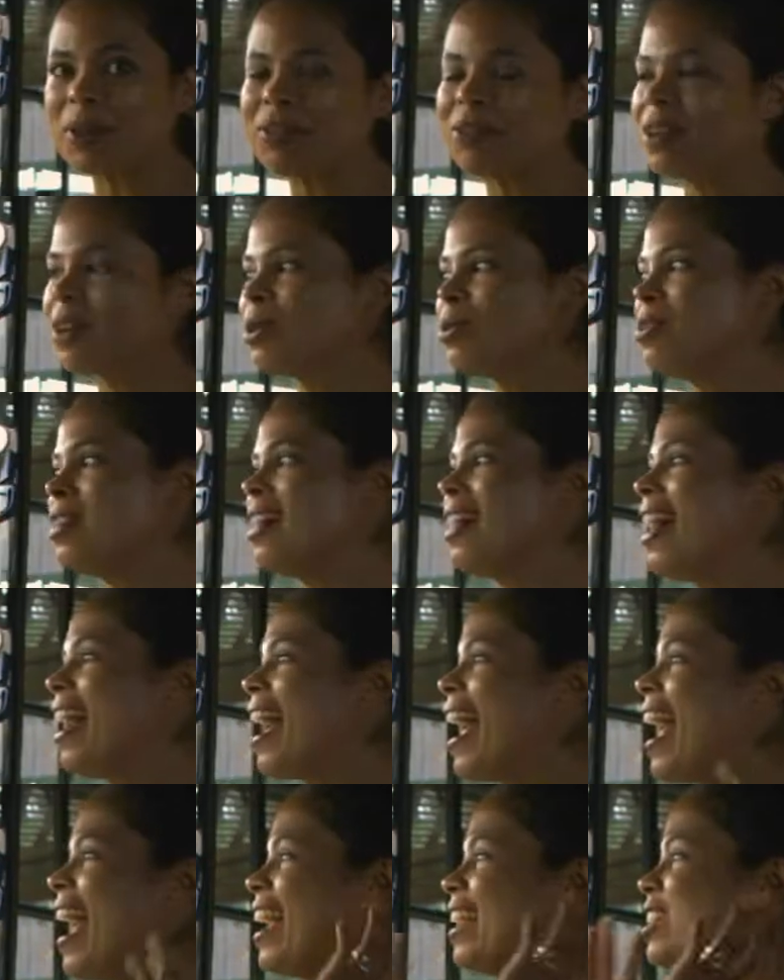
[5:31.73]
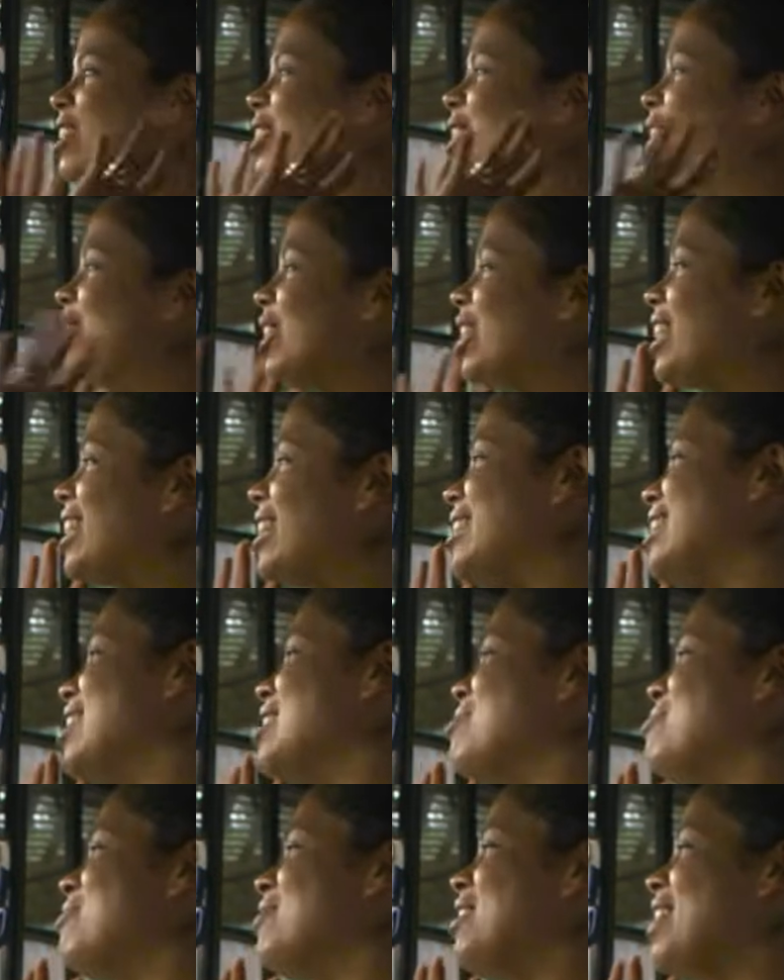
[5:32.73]
with you, and look at
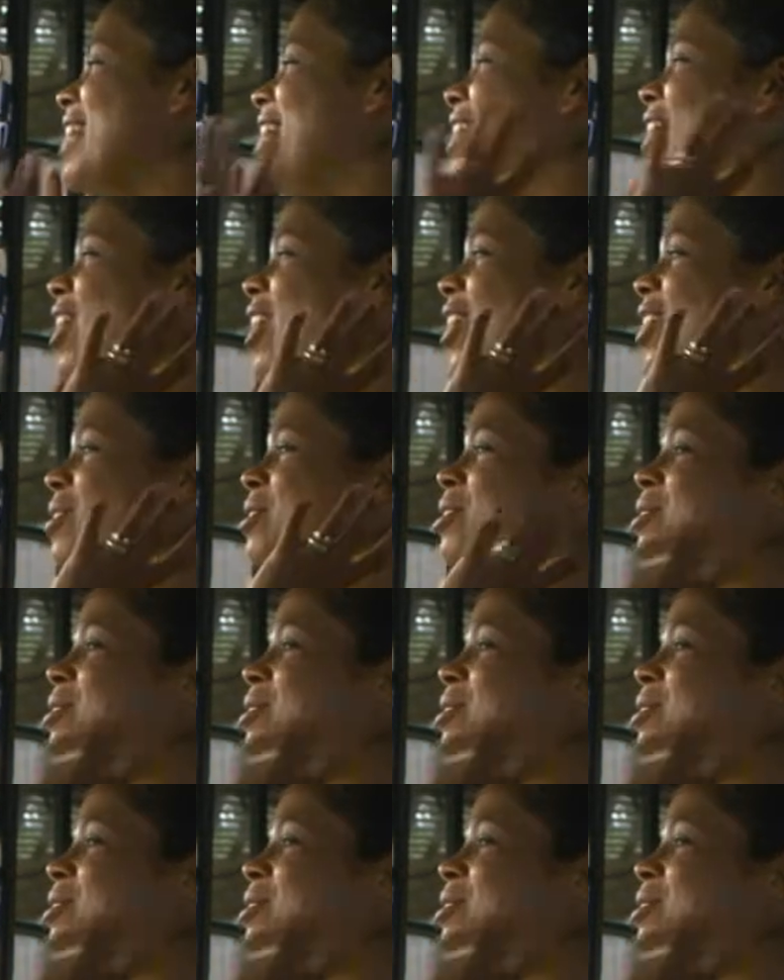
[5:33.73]
them. They are